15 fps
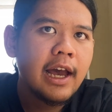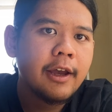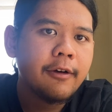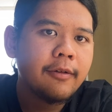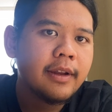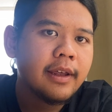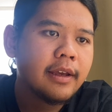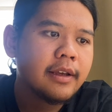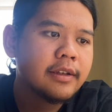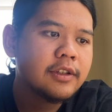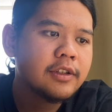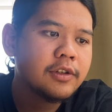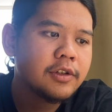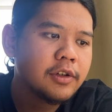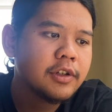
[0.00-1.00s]
was like
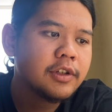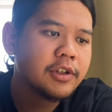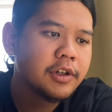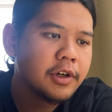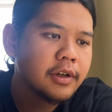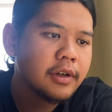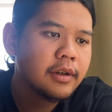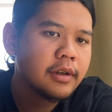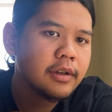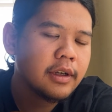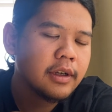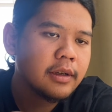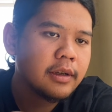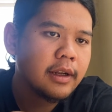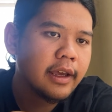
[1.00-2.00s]
short,
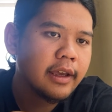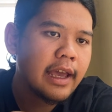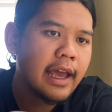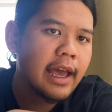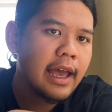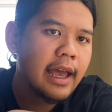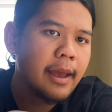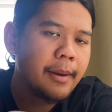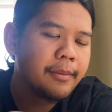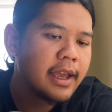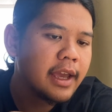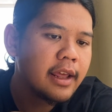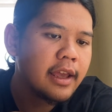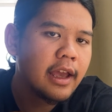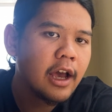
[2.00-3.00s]
like I'm
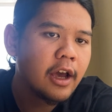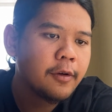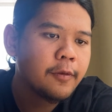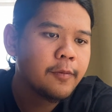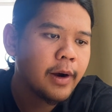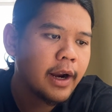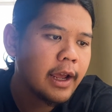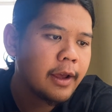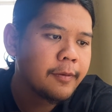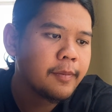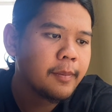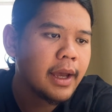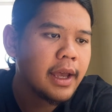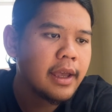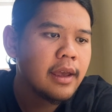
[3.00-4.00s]
getting out of breath,
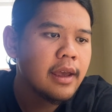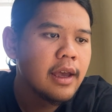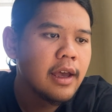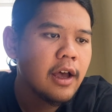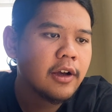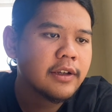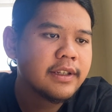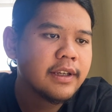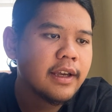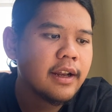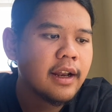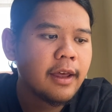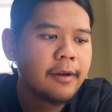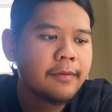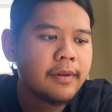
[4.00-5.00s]
my oxygen
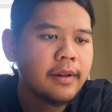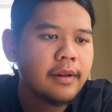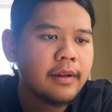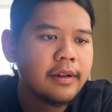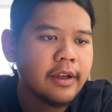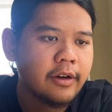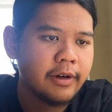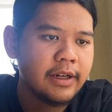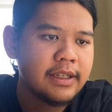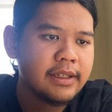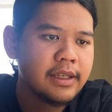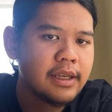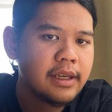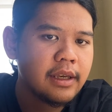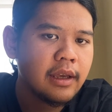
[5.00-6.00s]
level
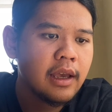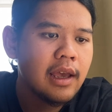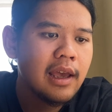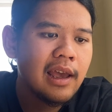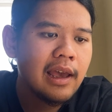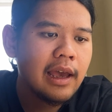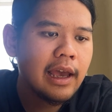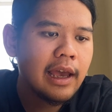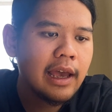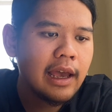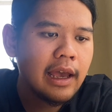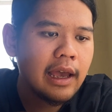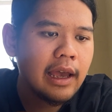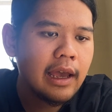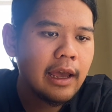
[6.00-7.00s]
decreasing,
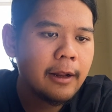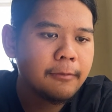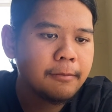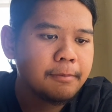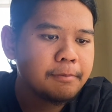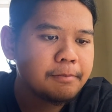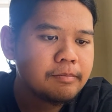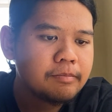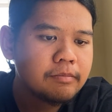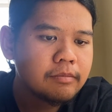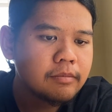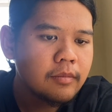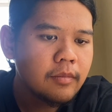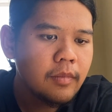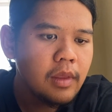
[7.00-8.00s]
and
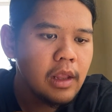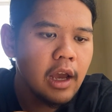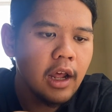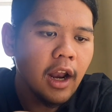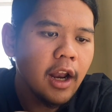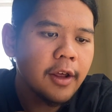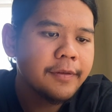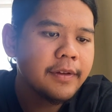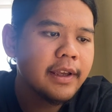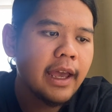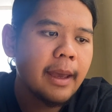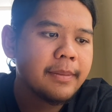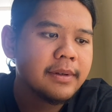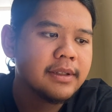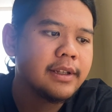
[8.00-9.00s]
a lot of things
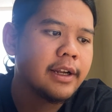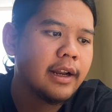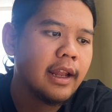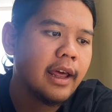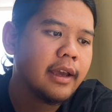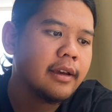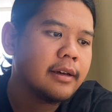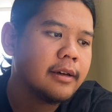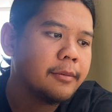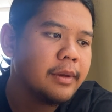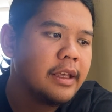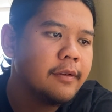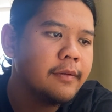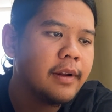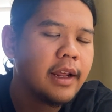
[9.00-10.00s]
happens there. Like
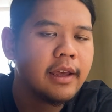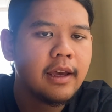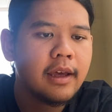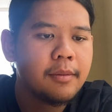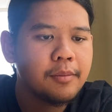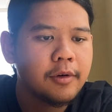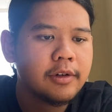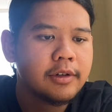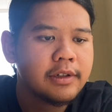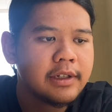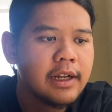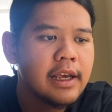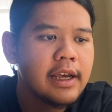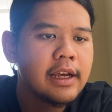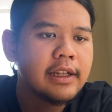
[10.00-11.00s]
even I get more
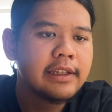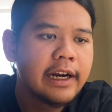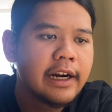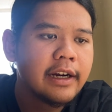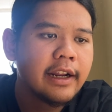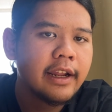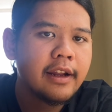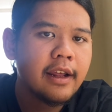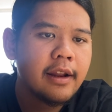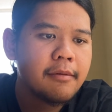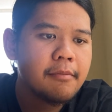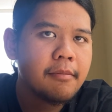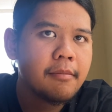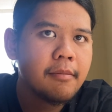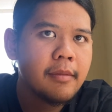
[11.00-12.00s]
tired. And
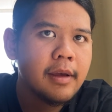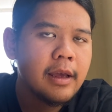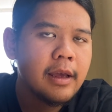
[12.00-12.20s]
then